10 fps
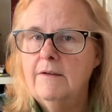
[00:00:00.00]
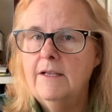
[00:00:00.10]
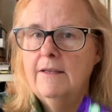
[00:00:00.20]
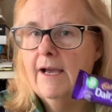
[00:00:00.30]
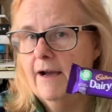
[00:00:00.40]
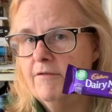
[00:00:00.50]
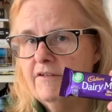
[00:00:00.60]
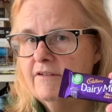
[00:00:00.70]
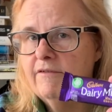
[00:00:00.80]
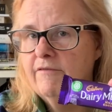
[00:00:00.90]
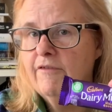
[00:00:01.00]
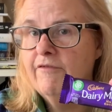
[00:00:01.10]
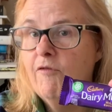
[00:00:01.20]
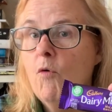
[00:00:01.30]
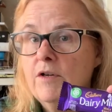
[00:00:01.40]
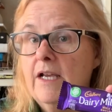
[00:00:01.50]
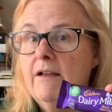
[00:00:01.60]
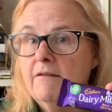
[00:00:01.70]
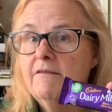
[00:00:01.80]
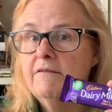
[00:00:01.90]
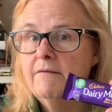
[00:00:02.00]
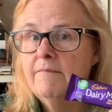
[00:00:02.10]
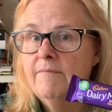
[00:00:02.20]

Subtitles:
in the house for 4 days,